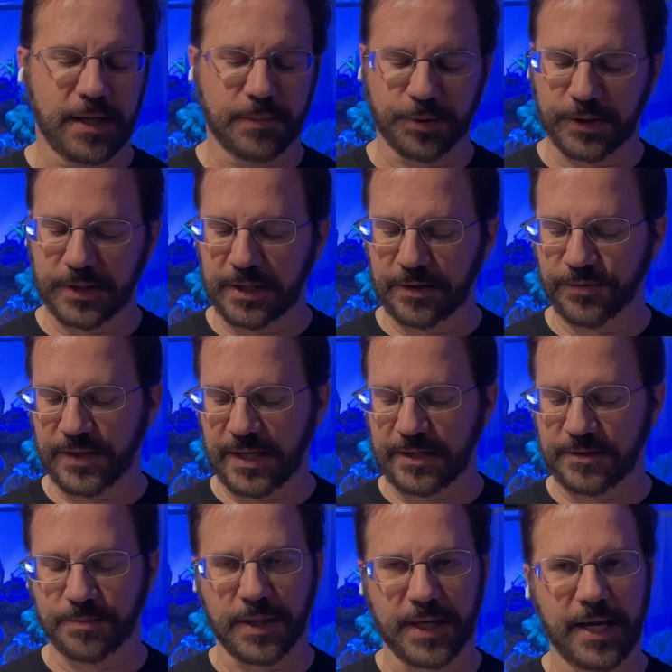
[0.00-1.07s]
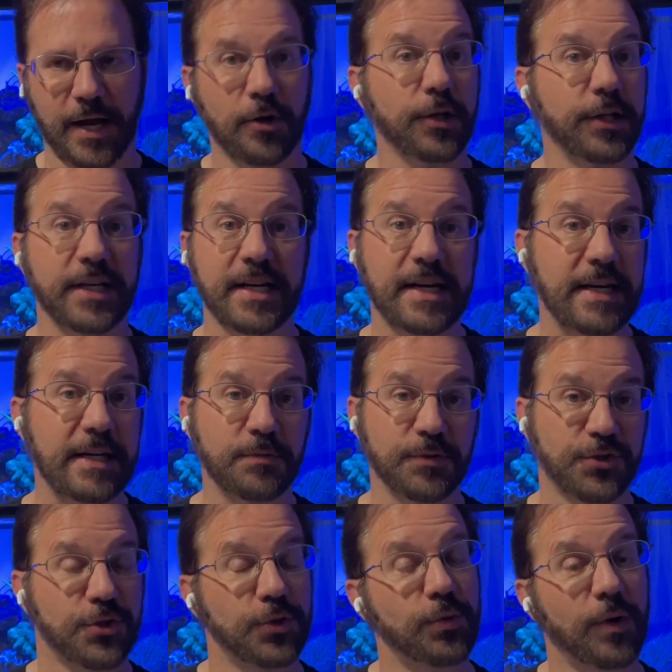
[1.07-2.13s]
believe that my alkalinity was
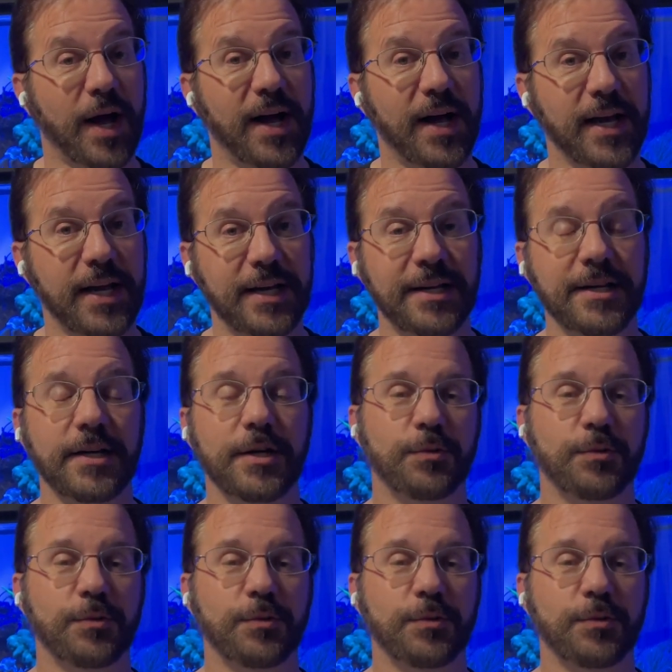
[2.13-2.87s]
too high